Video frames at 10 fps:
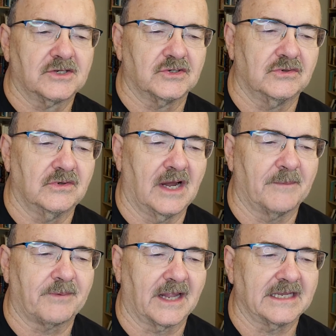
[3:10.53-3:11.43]
to
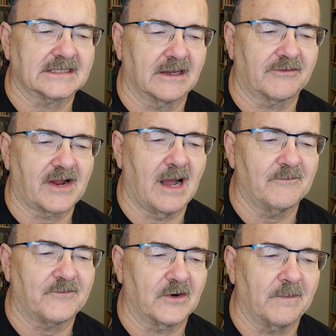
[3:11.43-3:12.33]
a place of
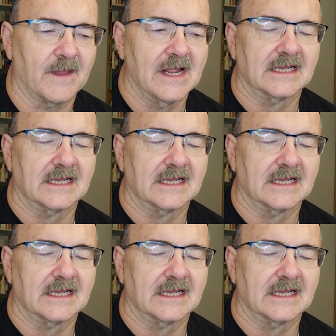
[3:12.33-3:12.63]
comfort.